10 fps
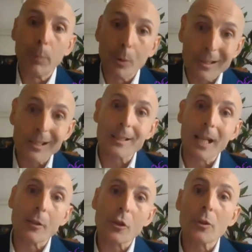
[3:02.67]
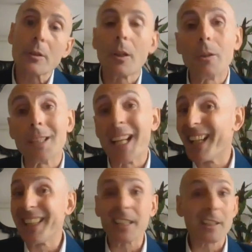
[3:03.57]
imposed sanctions on
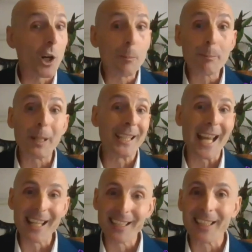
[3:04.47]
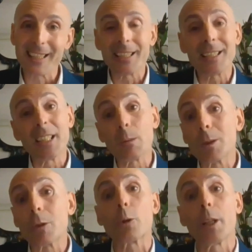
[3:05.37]
any company, entity that
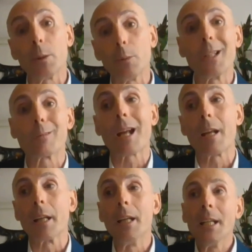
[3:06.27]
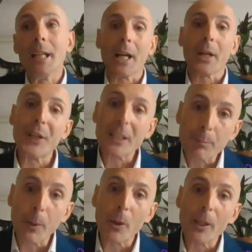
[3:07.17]
would trade with Iran. At
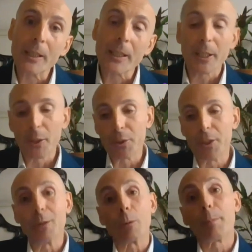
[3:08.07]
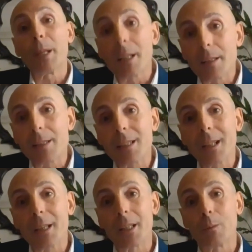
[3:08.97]
that point, the Europeans
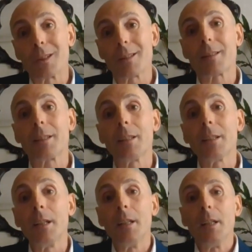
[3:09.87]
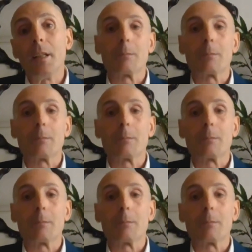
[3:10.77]
that would still